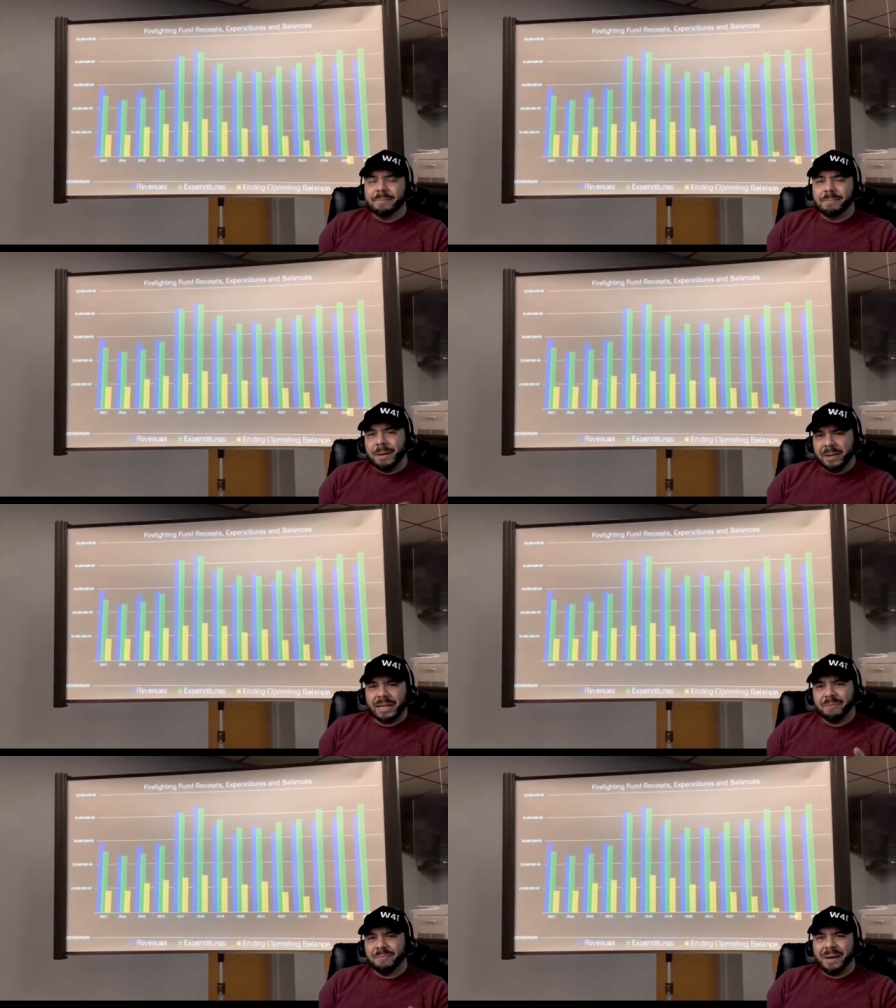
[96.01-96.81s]
Maybe
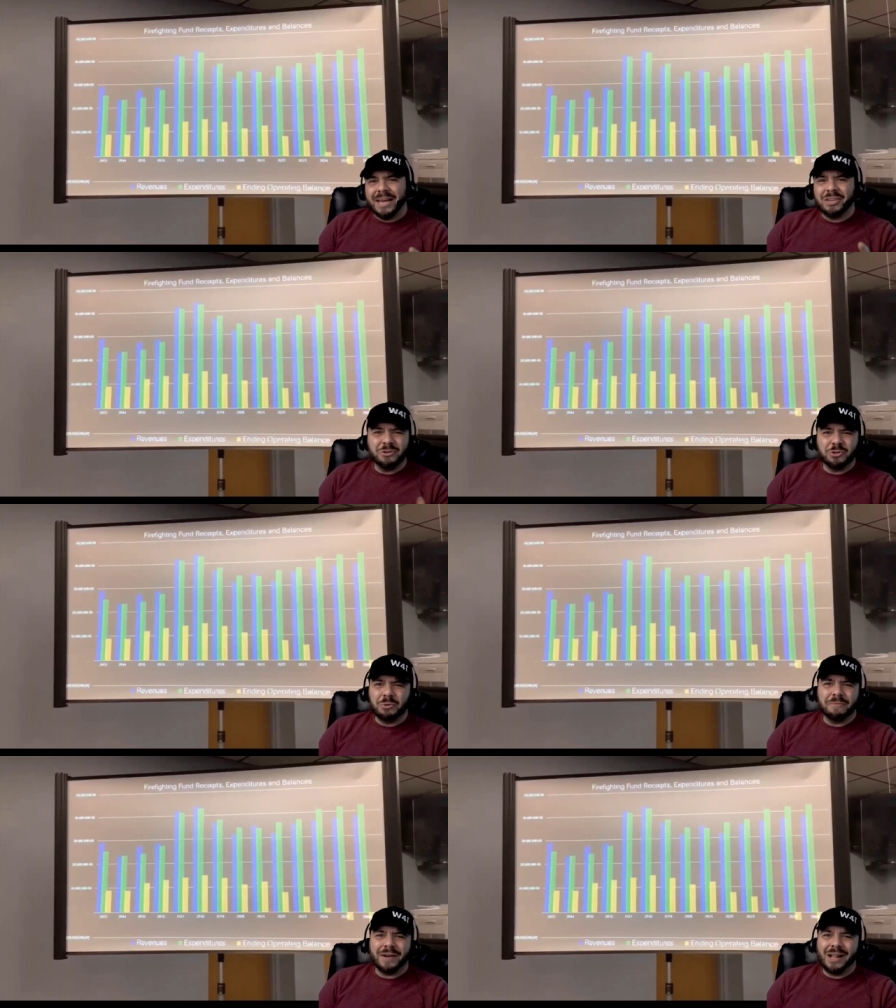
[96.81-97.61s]
some of my
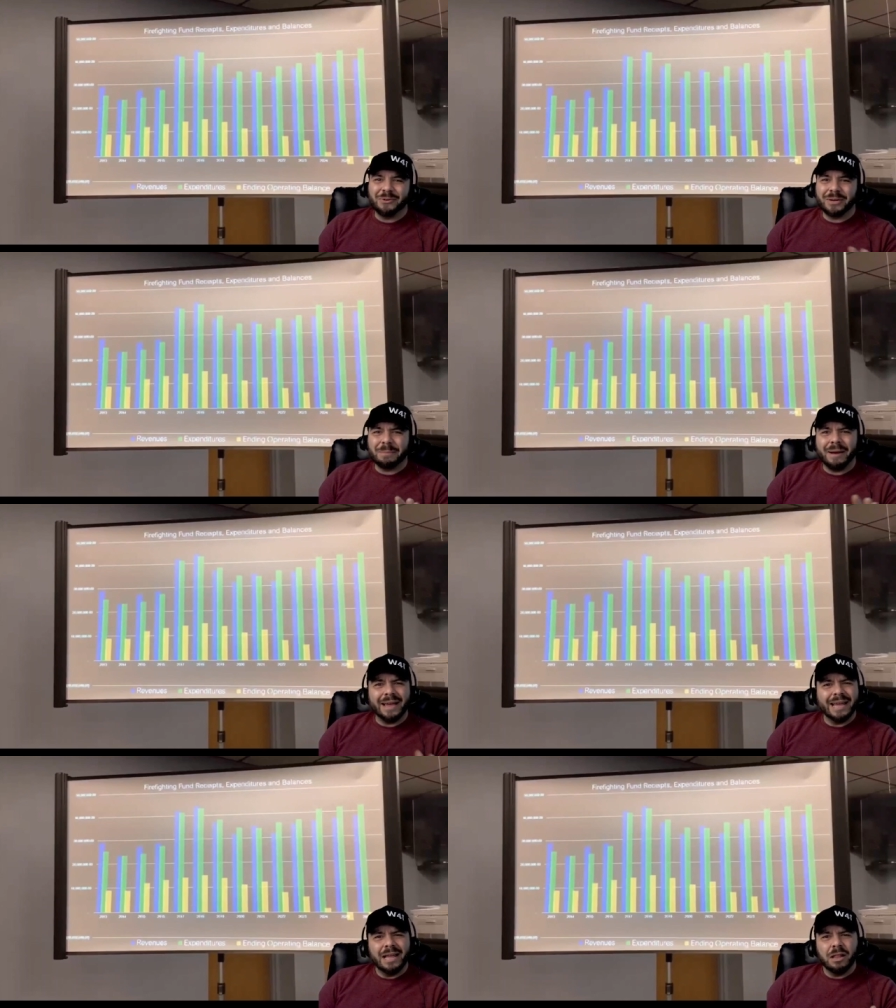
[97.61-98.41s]
YouTube followers,
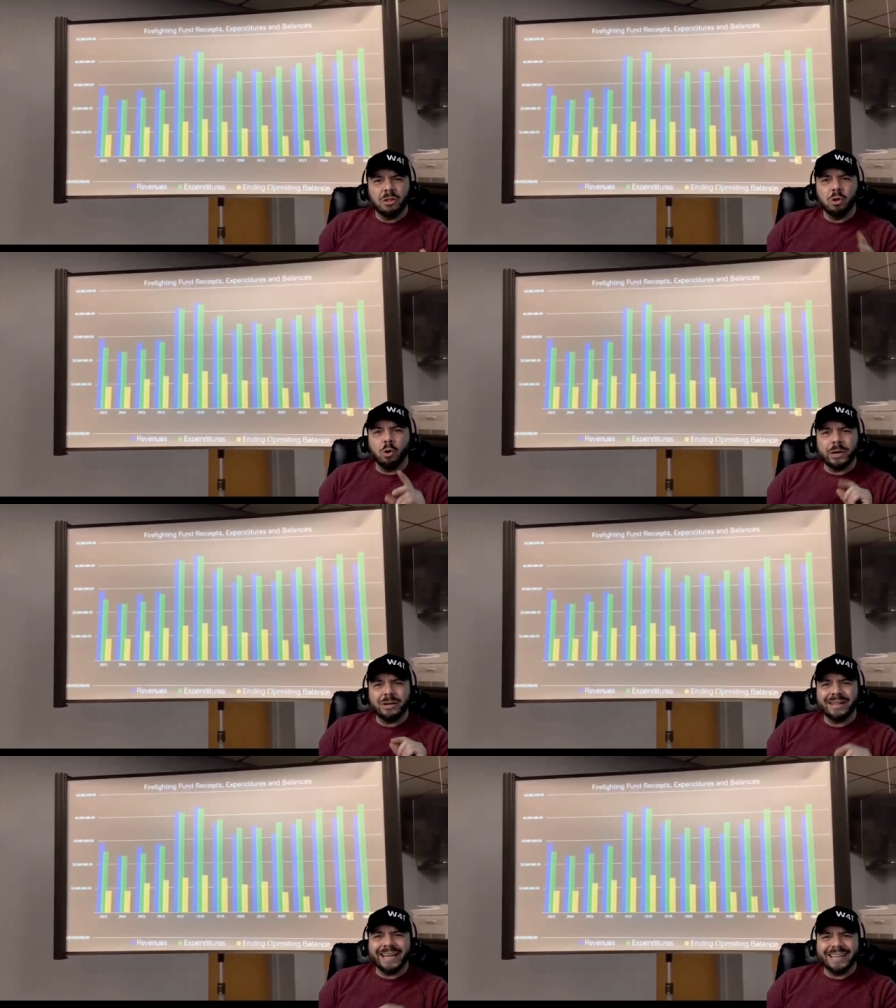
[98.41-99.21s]
my
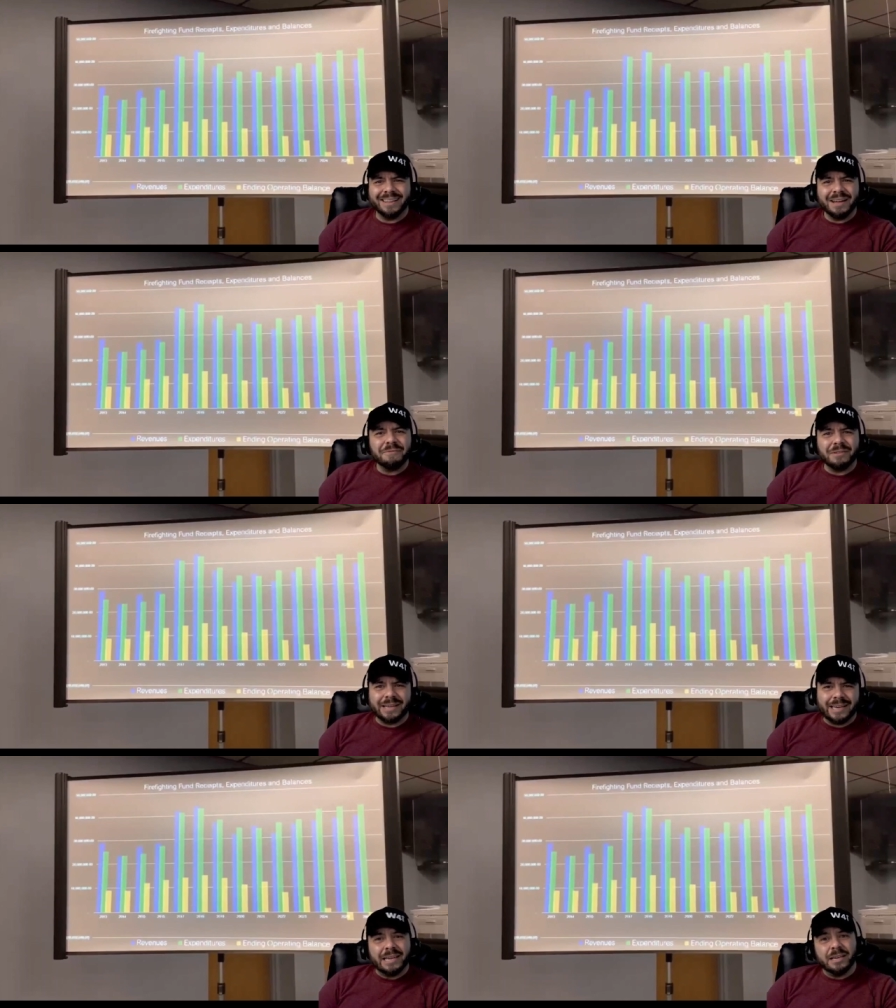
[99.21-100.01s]
loyal and
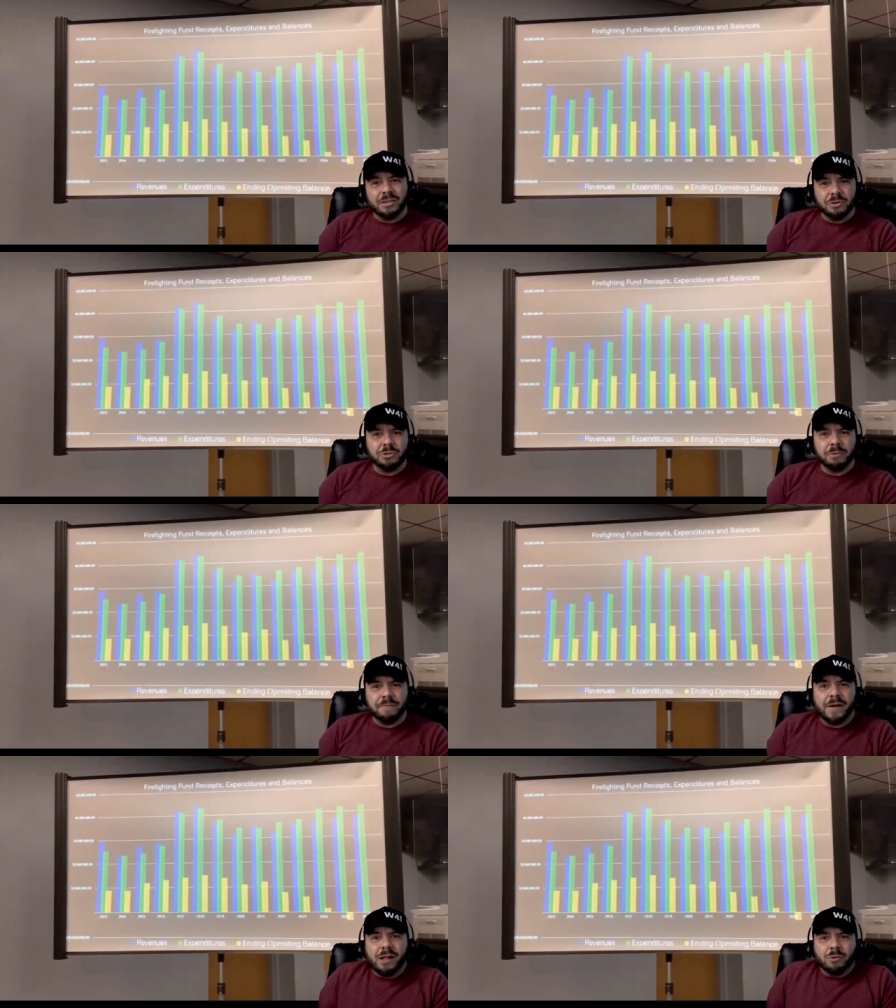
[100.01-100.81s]
lovely YouTube
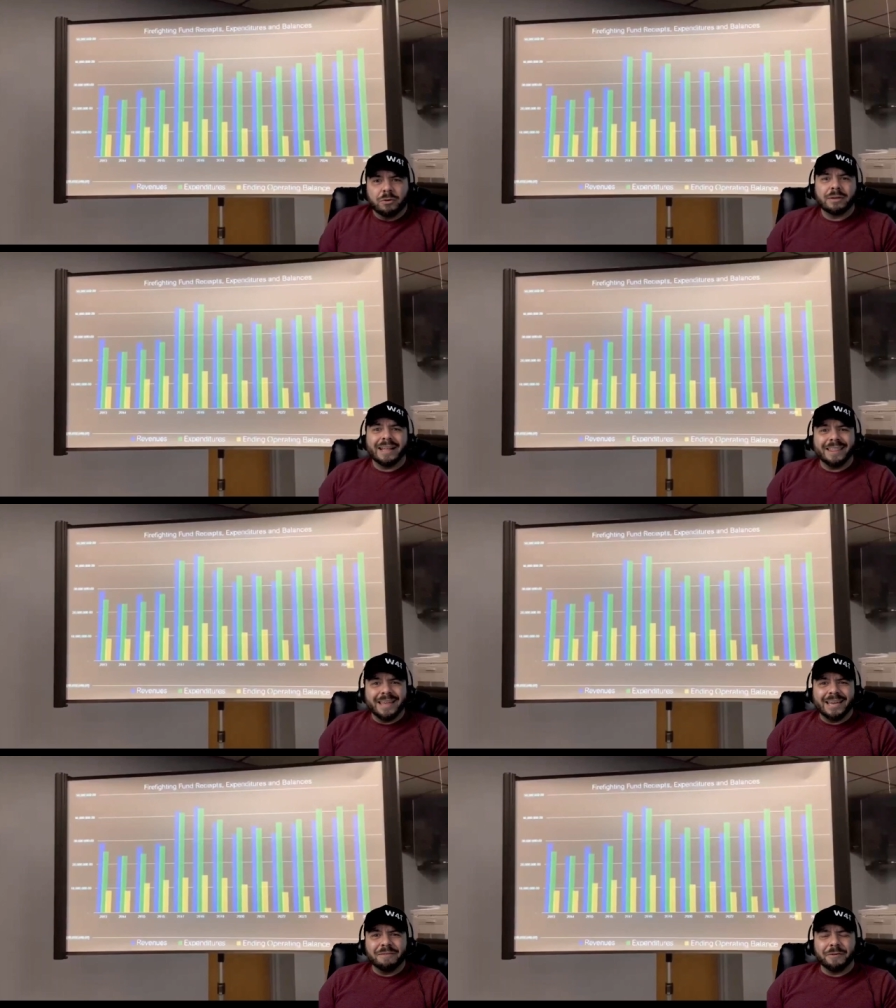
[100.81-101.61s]
followers,
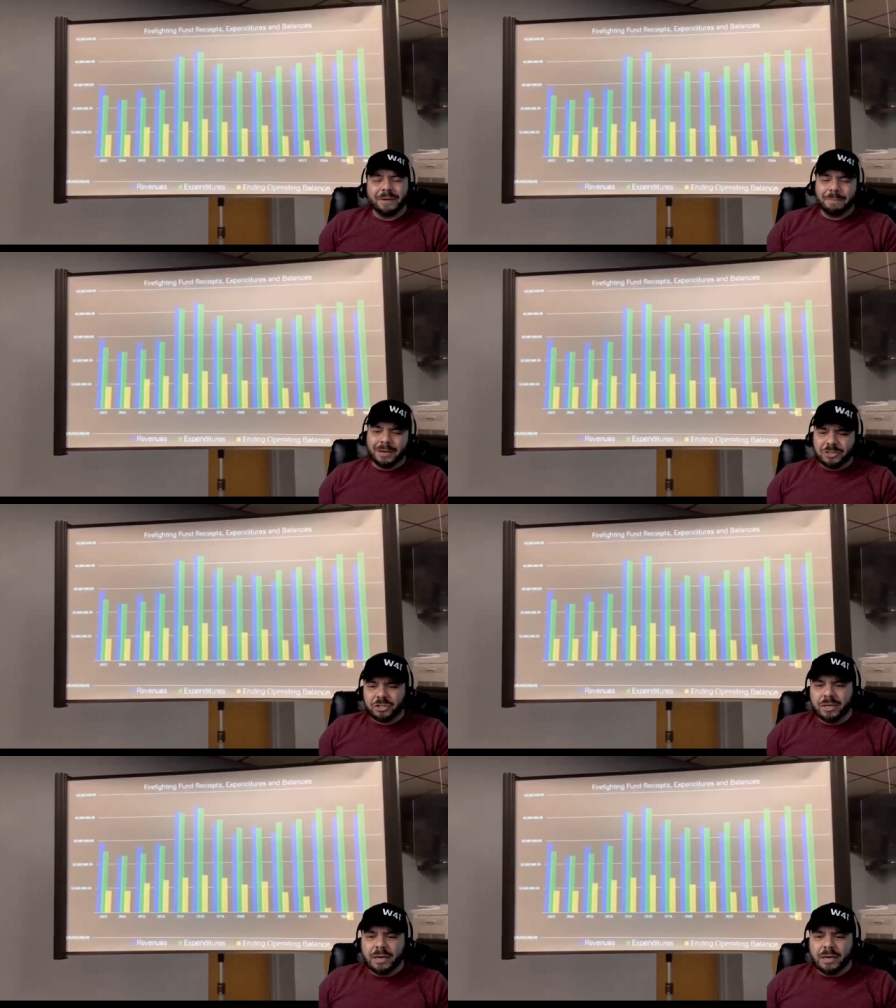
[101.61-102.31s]
thank you very much.